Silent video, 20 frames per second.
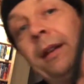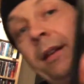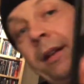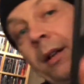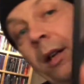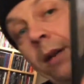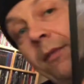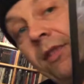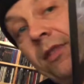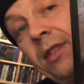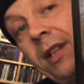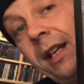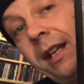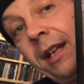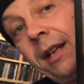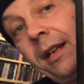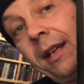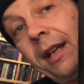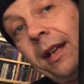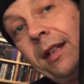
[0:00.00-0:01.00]

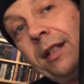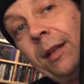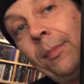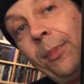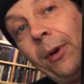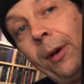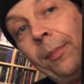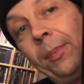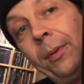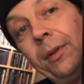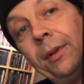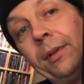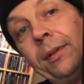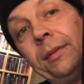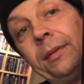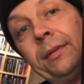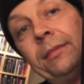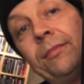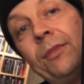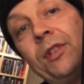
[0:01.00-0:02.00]
obviously Deep Purple,
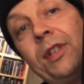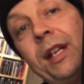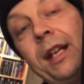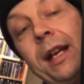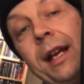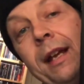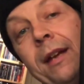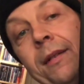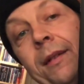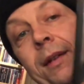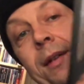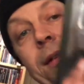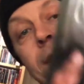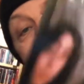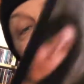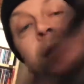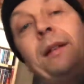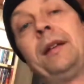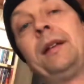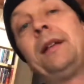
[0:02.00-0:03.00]
Machine Head,
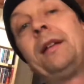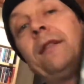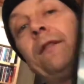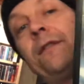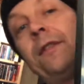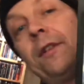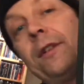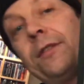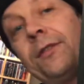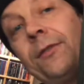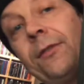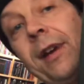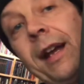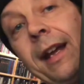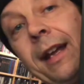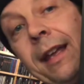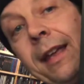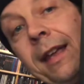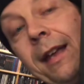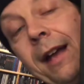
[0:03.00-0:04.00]
first
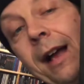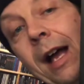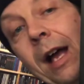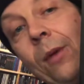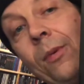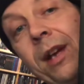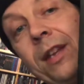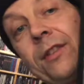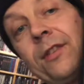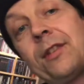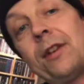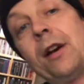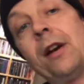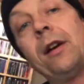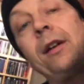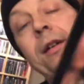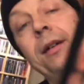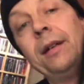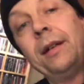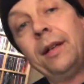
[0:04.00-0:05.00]
track, Highway
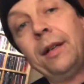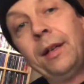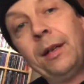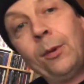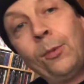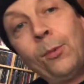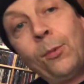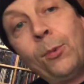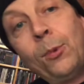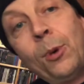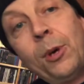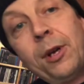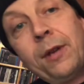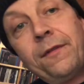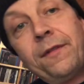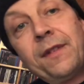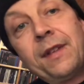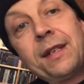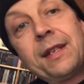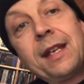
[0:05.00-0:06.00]
Star. What a
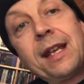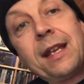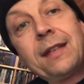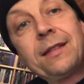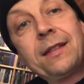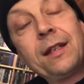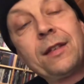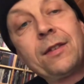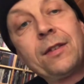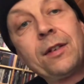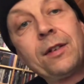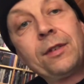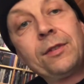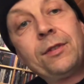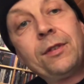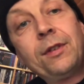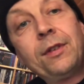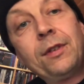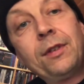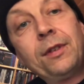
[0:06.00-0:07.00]
fantastic song
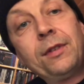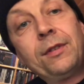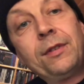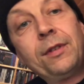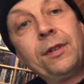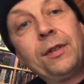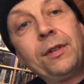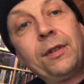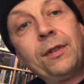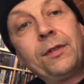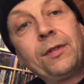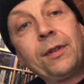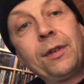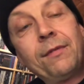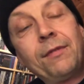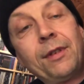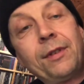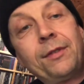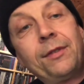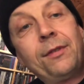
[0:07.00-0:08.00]
to
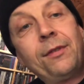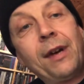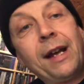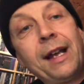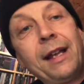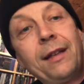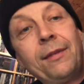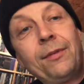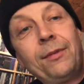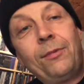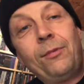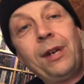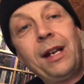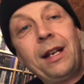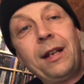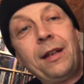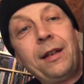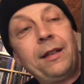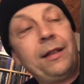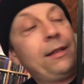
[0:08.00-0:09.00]
sort of
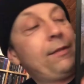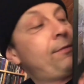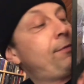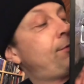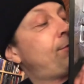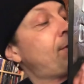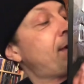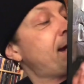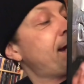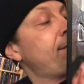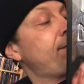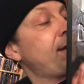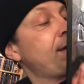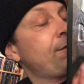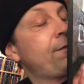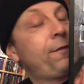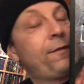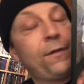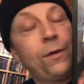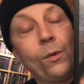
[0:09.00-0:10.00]
really a driving
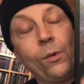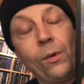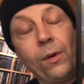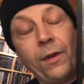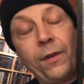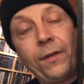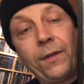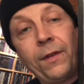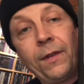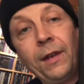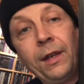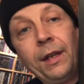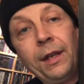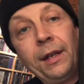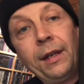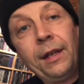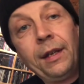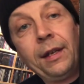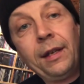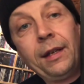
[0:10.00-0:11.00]
force,
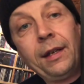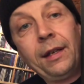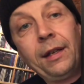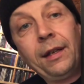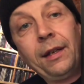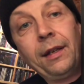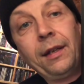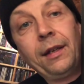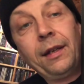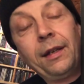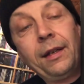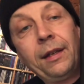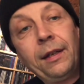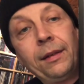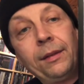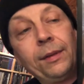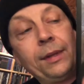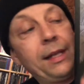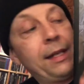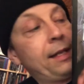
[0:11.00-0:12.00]
and
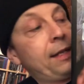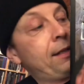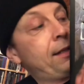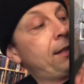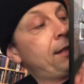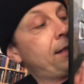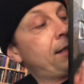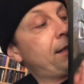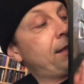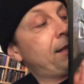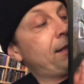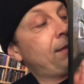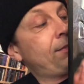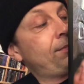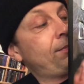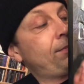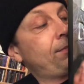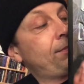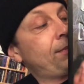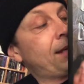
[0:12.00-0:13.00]

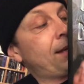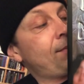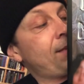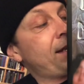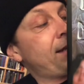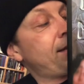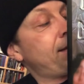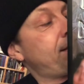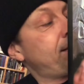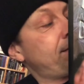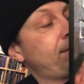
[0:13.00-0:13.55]
I mean,